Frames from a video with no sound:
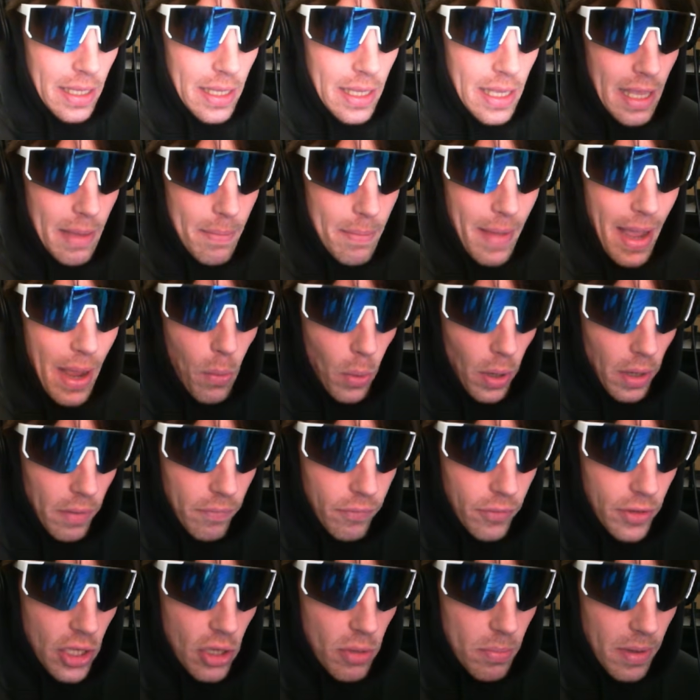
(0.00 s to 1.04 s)
it might work
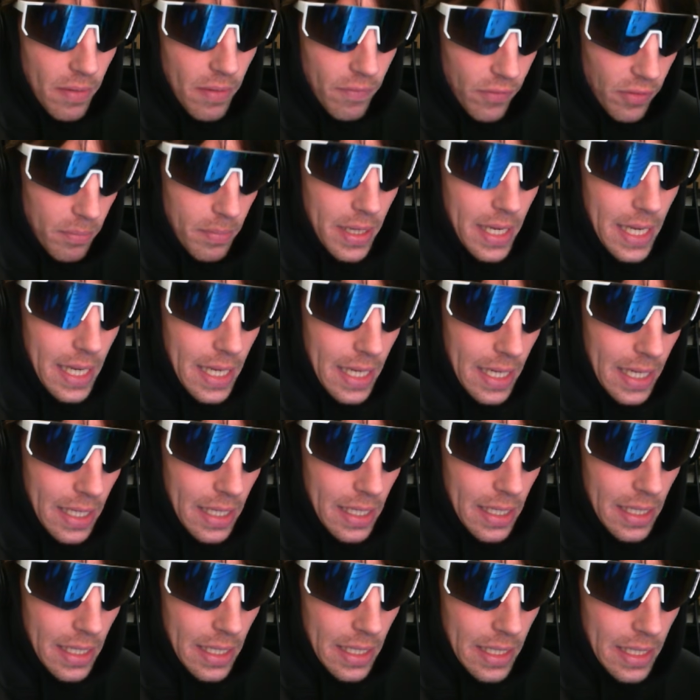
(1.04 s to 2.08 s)
for you, but for me,
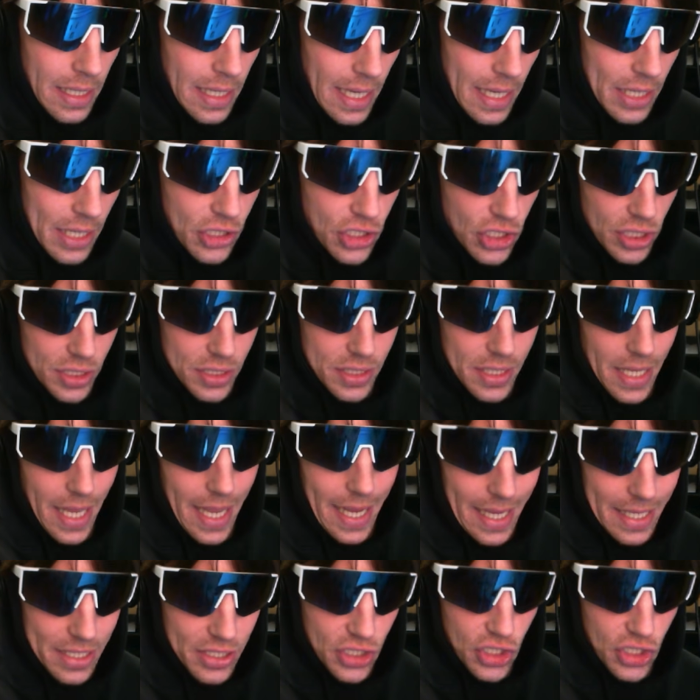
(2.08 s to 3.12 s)
it just
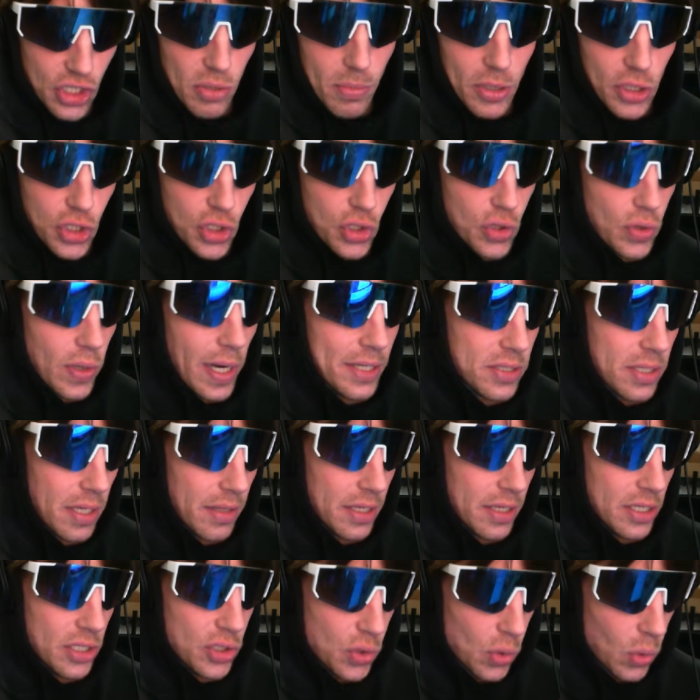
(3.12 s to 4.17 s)
like, it's too much stress on
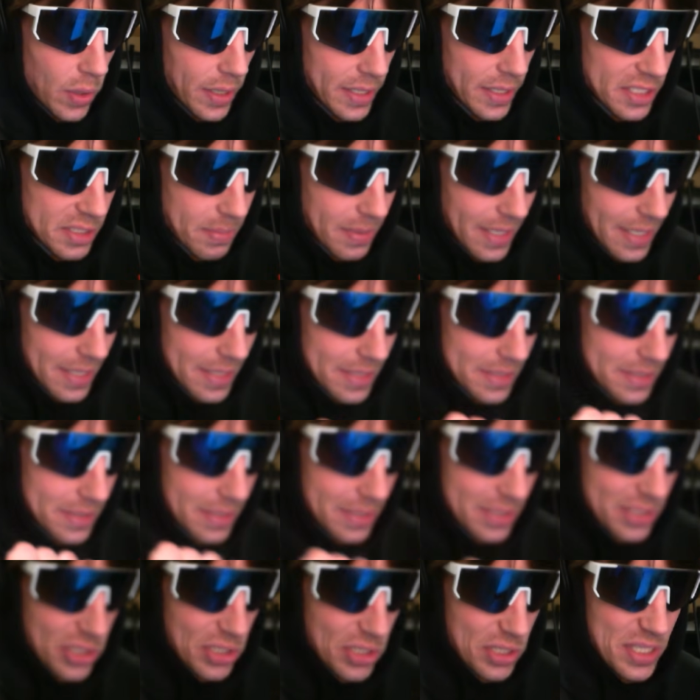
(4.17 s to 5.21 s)
the joints
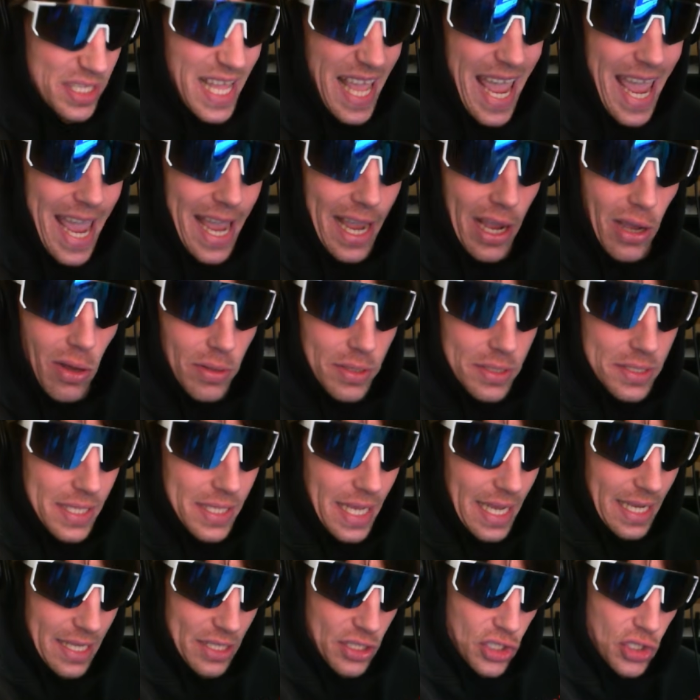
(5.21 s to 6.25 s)
because just the angle, it's
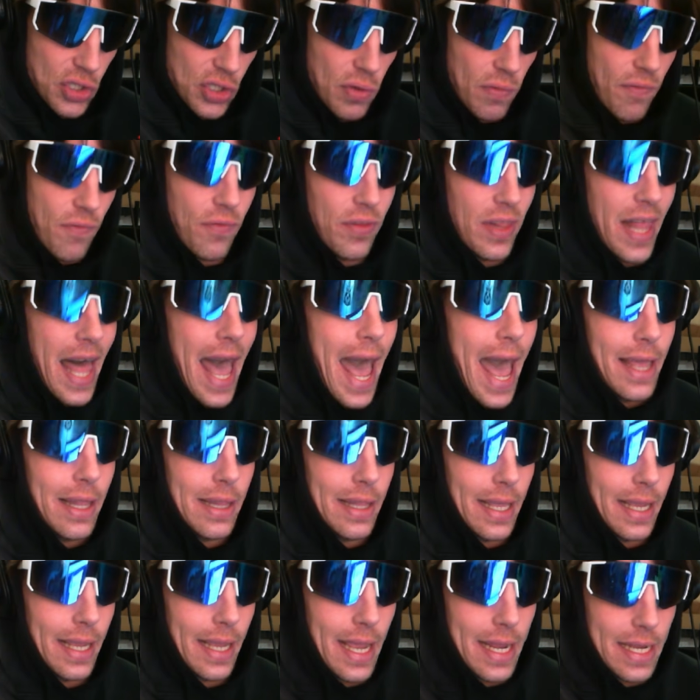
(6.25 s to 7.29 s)
like, it's too flat.
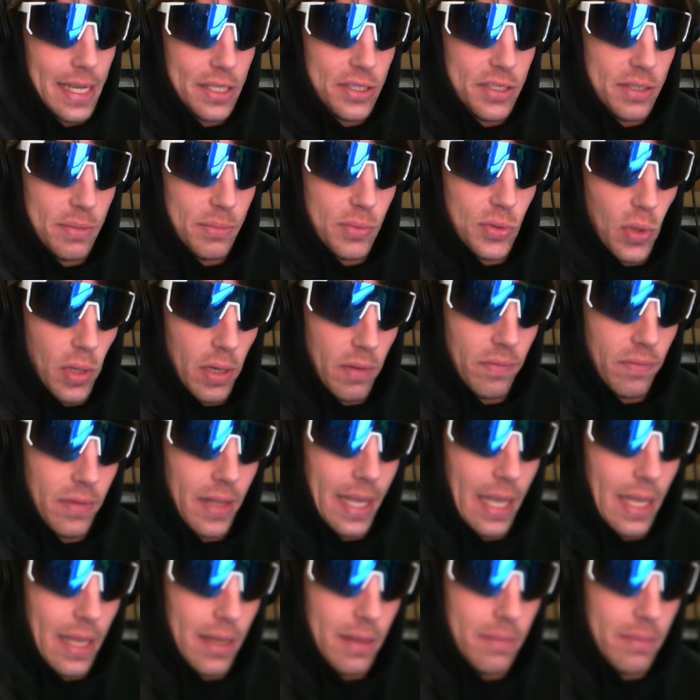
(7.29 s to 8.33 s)
Like, I need some sort of
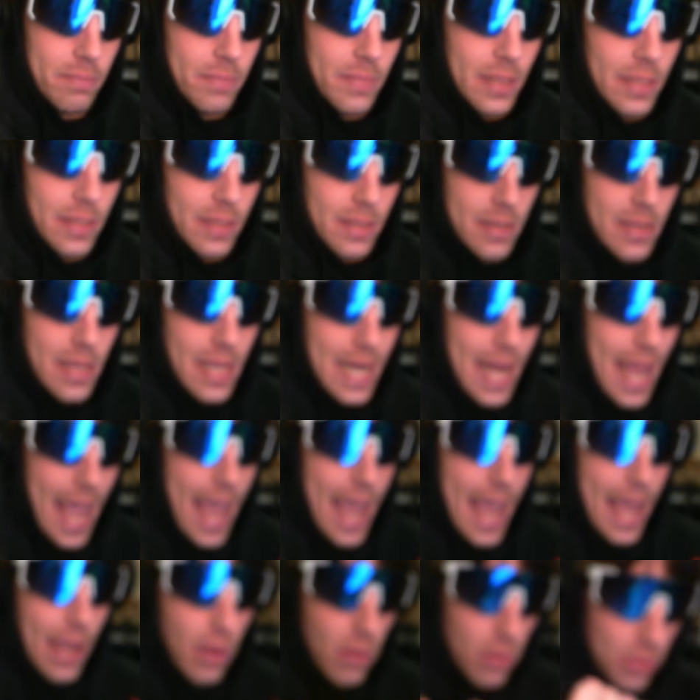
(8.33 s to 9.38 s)
like an
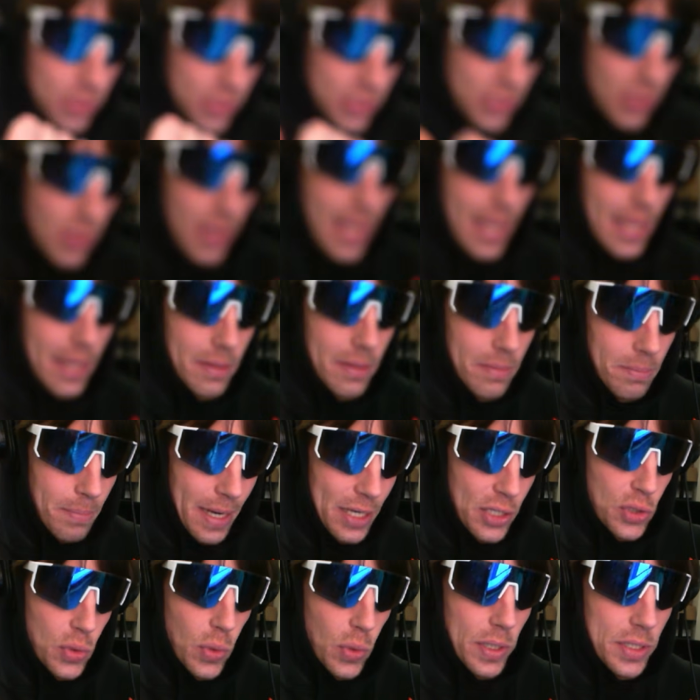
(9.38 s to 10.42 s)
angle so that
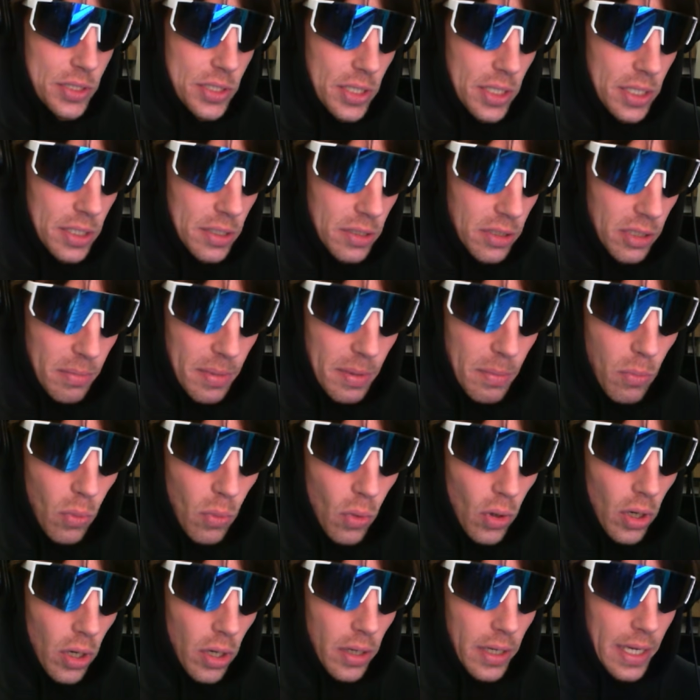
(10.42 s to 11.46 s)
my joints are a little bit
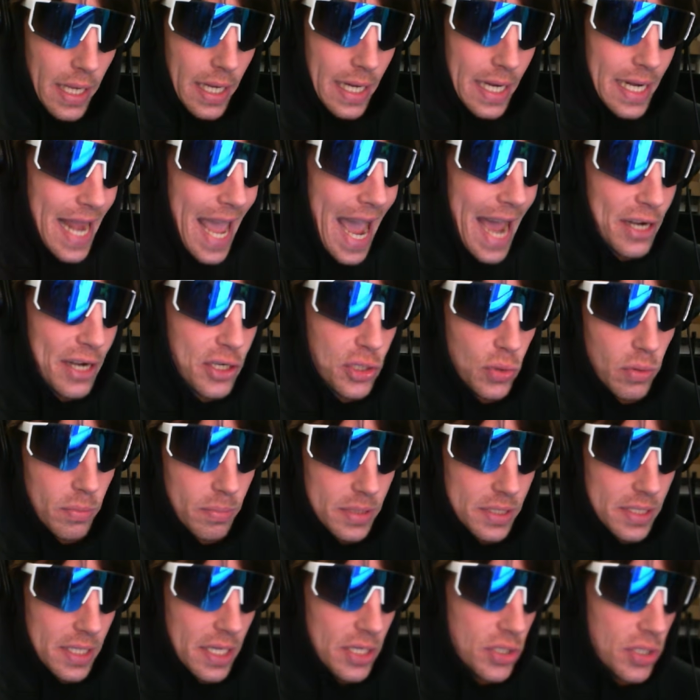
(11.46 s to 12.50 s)
more in a natural
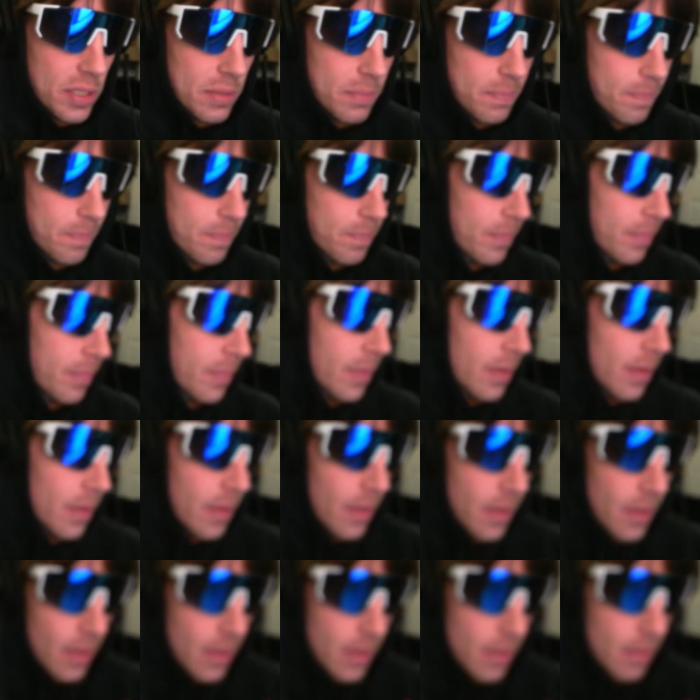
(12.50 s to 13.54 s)
position.
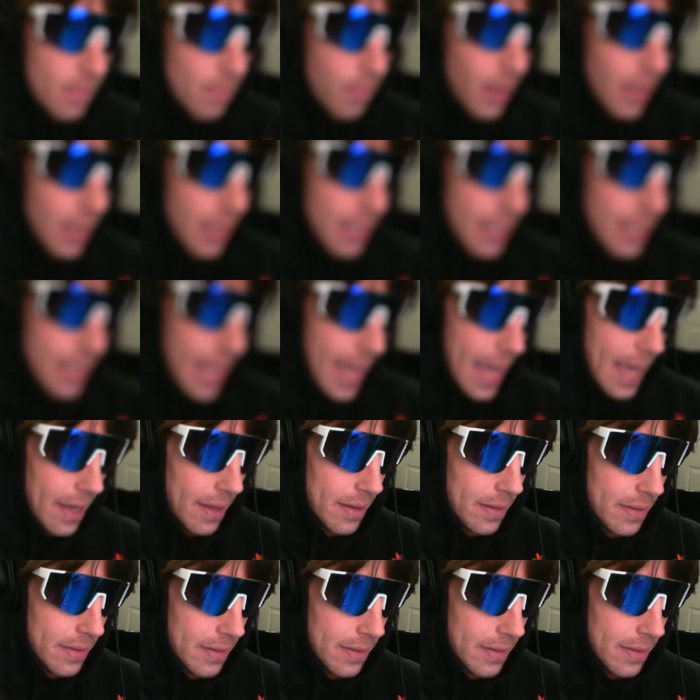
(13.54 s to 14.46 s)
But yeah,